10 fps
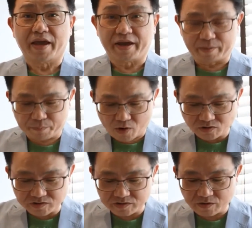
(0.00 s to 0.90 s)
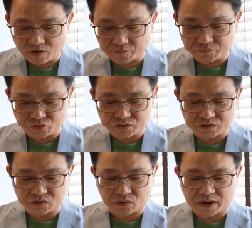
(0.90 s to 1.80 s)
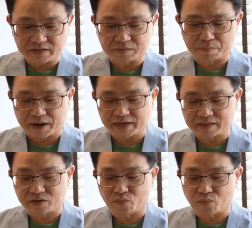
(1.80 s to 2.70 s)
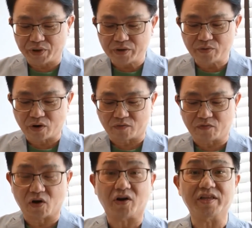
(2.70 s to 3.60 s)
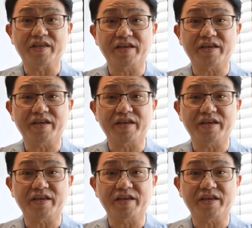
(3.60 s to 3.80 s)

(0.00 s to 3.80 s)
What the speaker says: an apostle of Jesus Christ by the will of God.